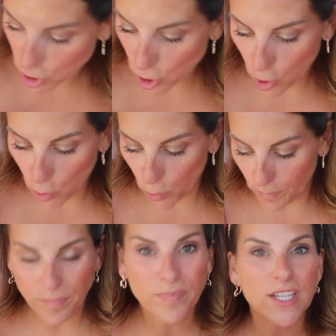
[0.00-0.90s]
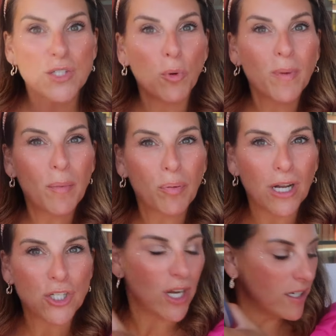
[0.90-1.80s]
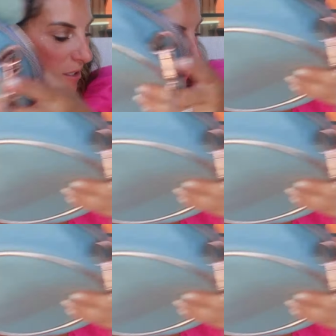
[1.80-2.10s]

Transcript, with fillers: So this will be a project,